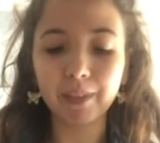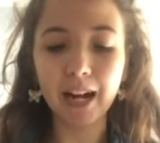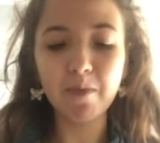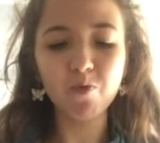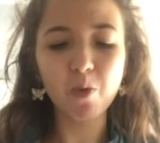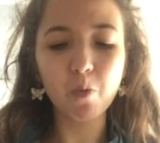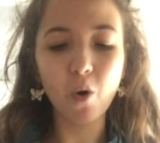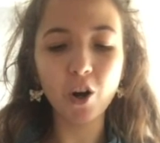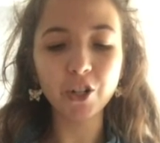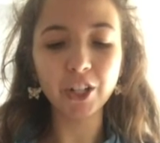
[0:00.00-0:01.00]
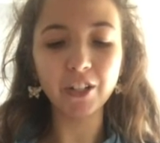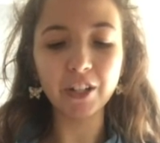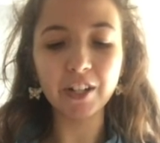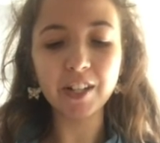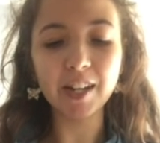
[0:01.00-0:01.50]
I'm from
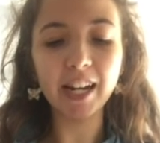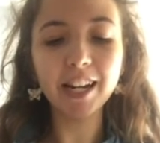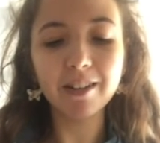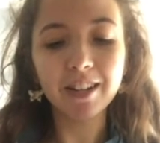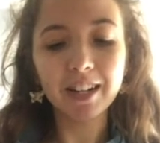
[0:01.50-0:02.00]
Washington State,